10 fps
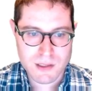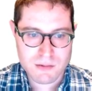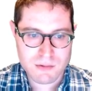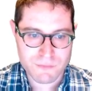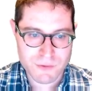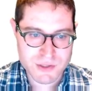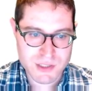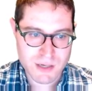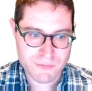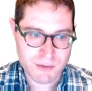Well, first
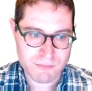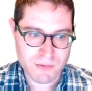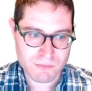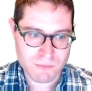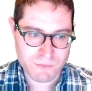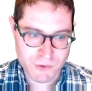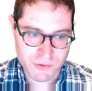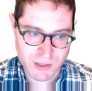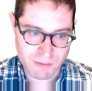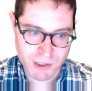off, the first
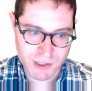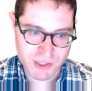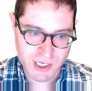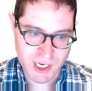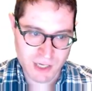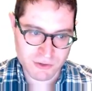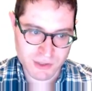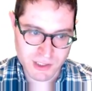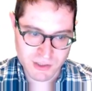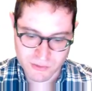thing I want to check
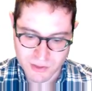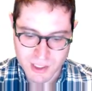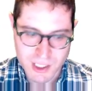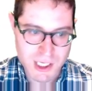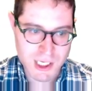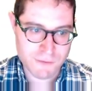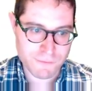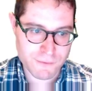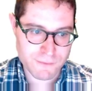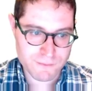actually is
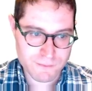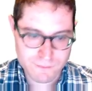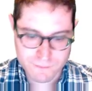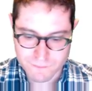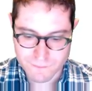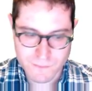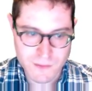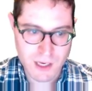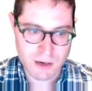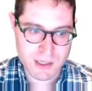if
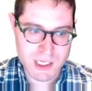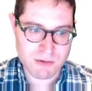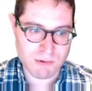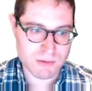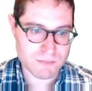they are equal.